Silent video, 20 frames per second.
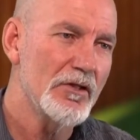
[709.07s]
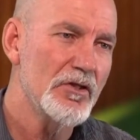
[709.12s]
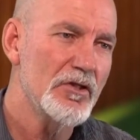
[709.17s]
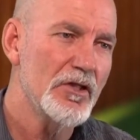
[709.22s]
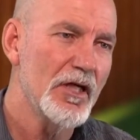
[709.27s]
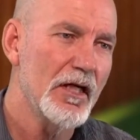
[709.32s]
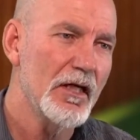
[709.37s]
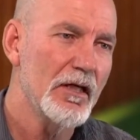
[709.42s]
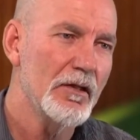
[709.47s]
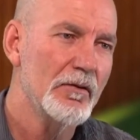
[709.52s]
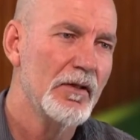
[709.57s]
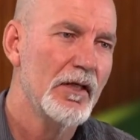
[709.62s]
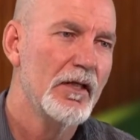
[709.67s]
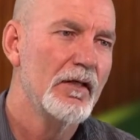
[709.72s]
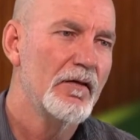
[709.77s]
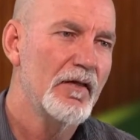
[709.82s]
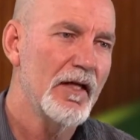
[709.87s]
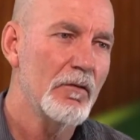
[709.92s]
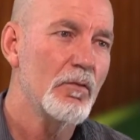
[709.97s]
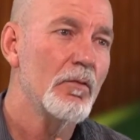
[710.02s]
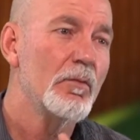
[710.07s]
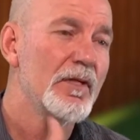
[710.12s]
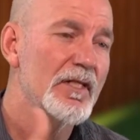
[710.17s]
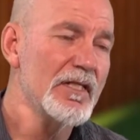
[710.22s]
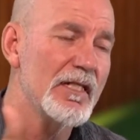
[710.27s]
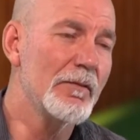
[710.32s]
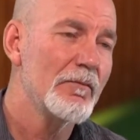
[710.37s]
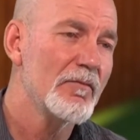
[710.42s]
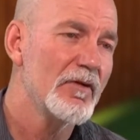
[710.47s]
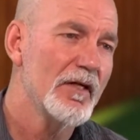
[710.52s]
So that will be
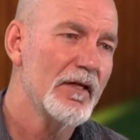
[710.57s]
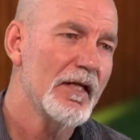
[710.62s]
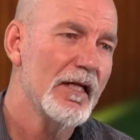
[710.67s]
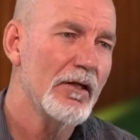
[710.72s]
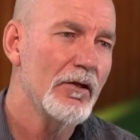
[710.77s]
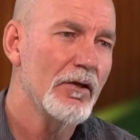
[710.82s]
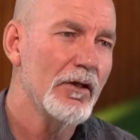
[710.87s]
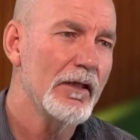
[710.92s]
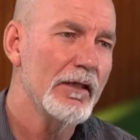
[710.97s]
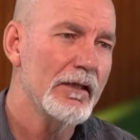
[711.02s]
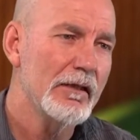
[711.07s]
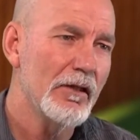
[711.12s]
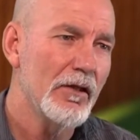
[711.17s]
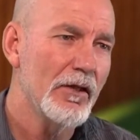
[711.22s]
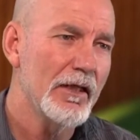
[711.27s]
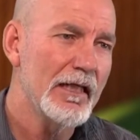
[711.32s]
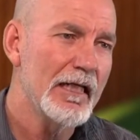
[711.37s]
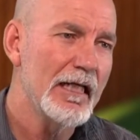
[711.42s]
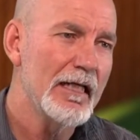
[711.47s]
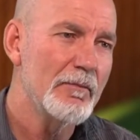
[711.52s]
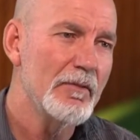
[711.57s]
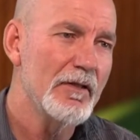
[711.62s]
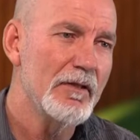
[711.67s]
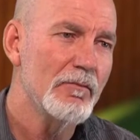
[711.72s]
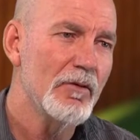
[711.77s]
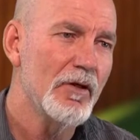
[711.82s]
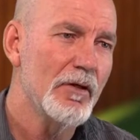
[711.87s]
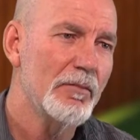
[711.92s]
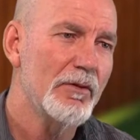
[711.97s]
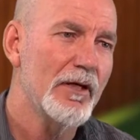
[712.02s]
something that I keep in
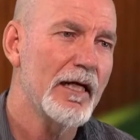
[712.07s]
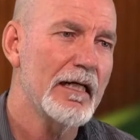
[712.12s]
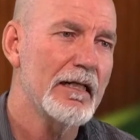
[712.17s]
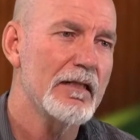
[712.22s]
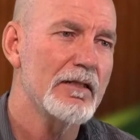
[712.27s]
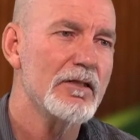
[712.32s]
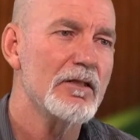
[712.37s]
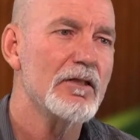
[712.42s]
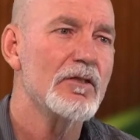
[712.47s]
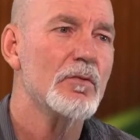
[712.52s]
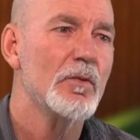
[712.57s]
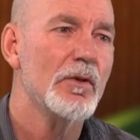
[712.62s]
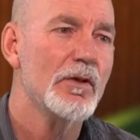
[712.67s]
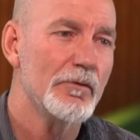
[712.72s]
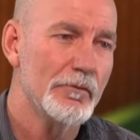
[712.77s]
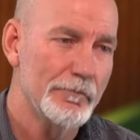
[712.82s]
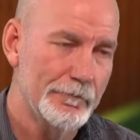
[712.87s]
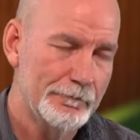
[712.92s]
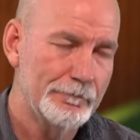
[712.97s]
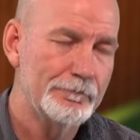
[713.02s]
my practice as well.